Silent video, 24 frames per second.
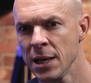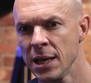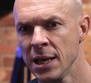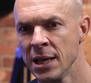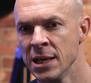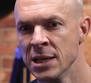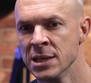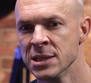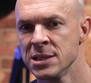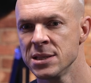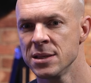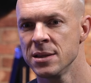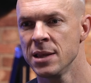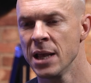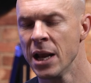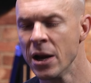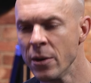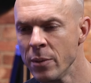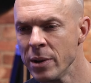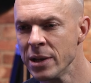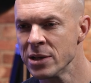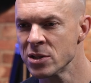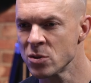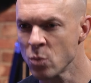is
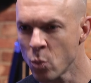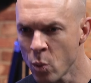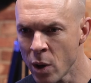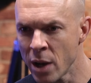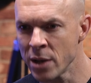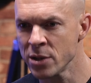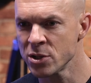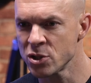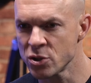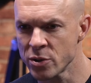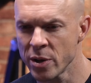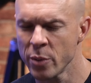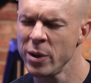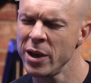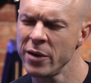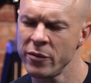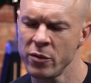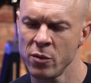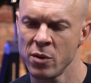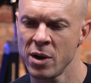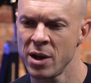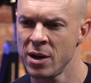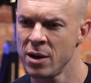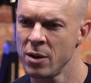there is one straight we have
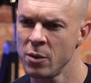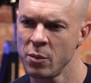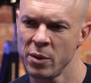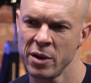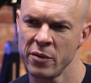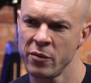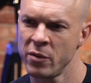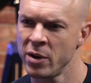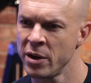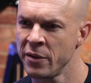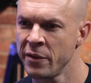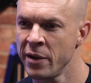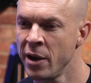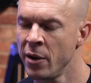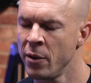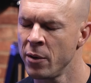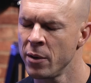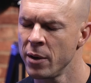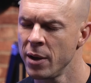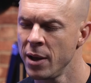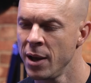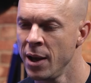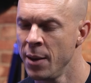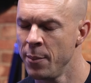one we have one of our,
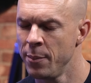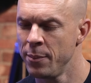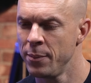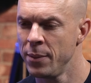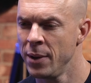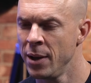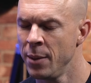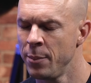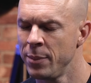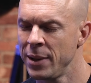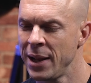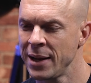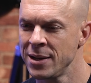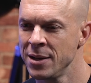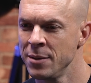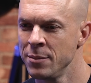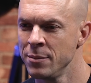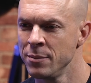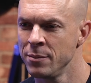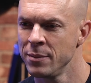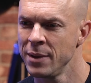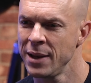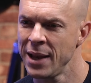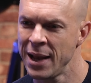uh, our uh,
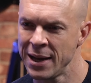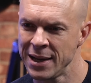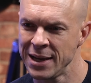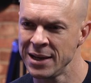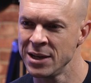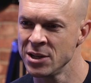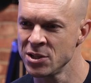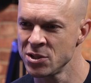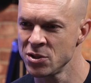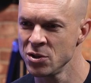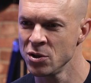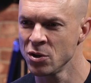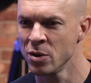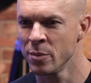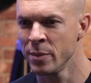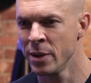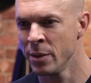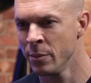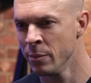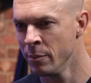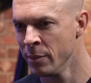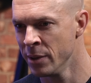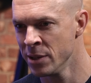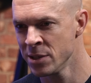platinum and inner circle
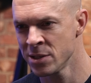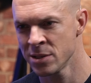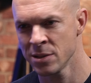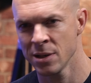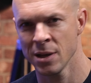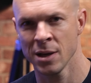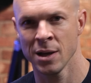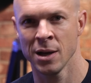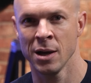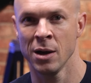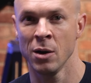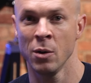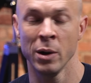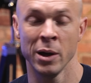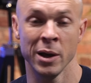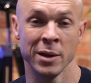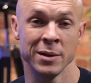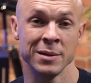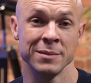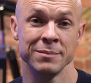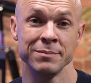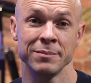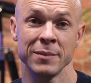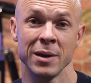members,
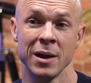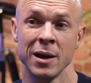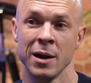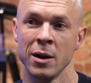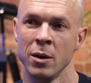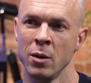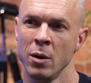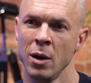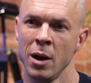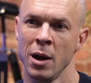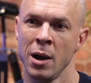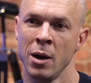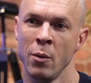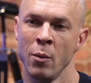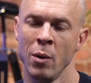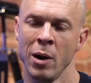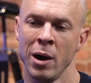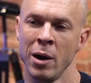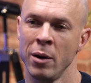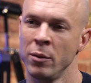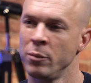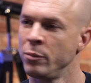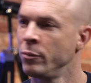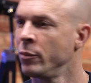our, our, our,
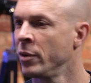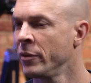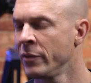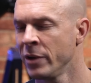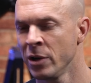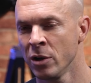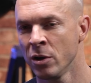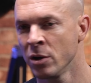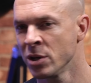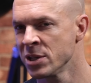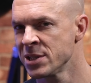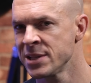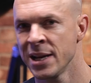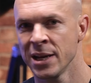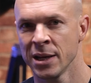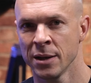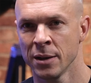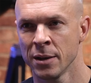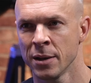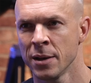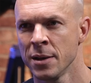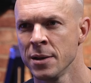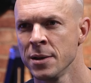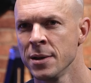our one of our longest
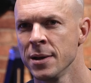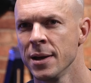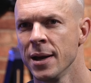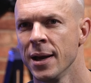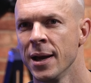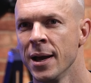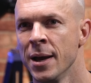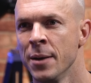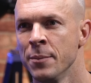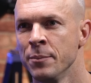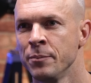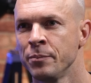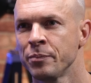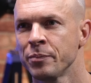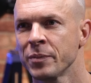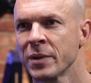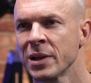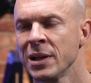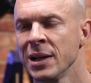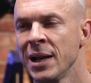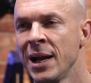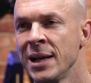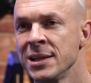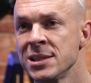standing um,
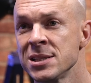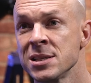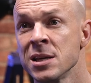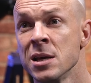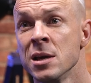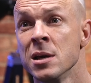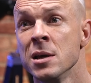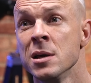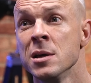clients.